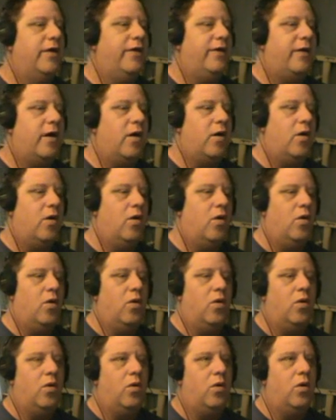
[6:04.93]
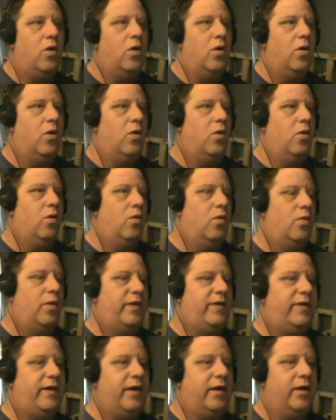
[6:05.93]
So,
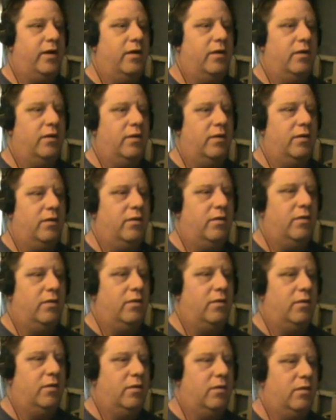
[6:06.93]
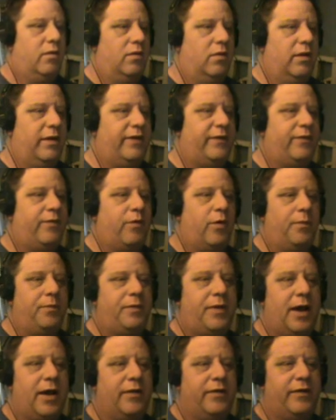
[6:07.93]
what's here? Let's
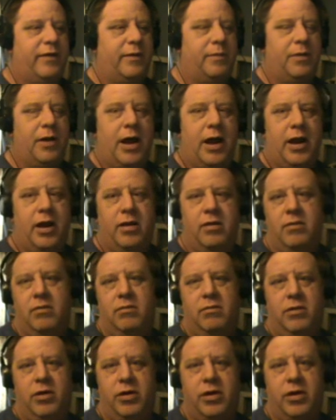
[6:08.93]
warp down to the planet.